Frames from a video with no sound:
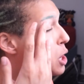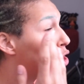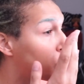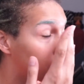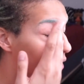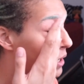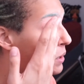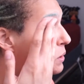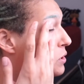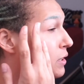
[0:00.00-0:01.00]

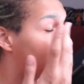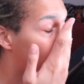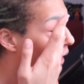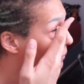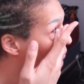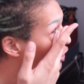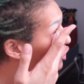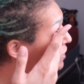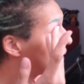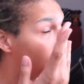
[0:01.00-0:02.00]
loosely, just
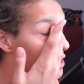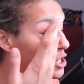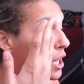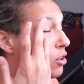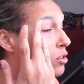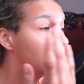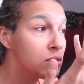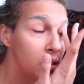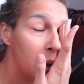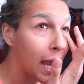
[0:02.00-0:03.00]
beauty in general,
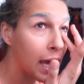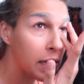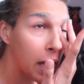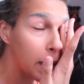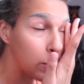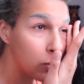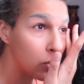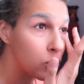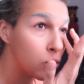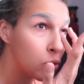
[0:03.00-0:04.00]
and I
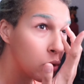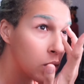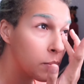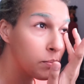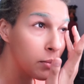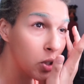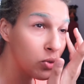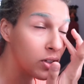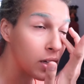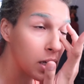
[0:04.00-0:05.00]
do
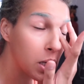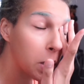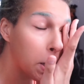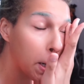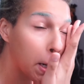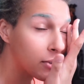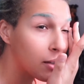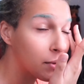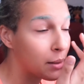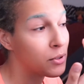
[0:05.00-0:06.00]
music.
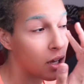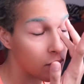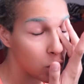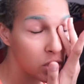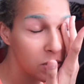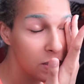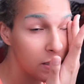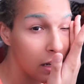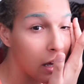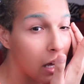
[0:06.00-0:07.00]
Sometimes covers,
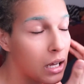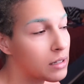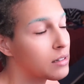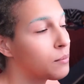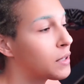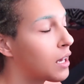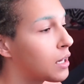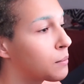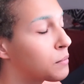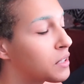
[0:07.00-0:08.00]

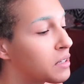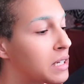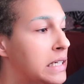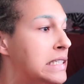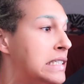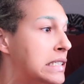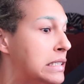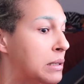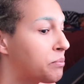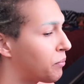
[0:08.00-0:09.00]
sometimes
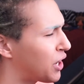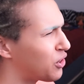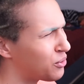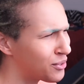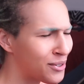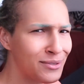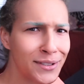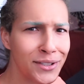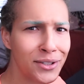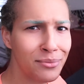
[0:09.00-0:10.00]
my own
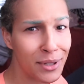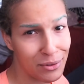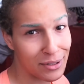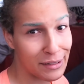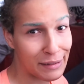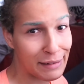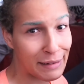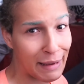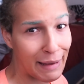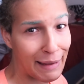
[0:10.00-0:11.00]
original music,
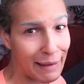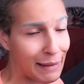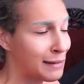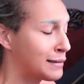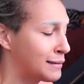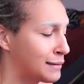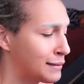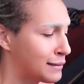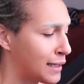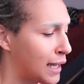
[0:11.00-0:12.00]

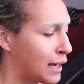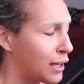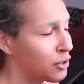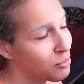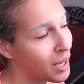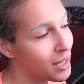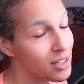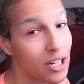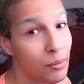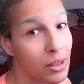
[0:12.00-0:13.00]
that I hope I can
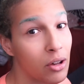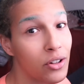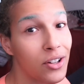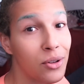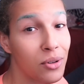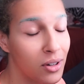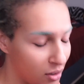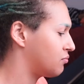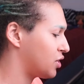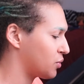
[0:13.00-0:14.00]
share with y'all soon.
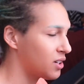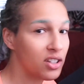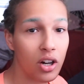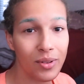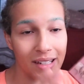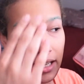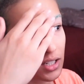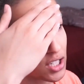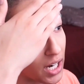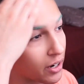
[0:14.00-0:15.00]
So we're gonna start with Naked
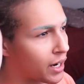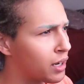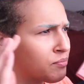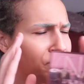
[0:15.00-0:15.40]
Cherry,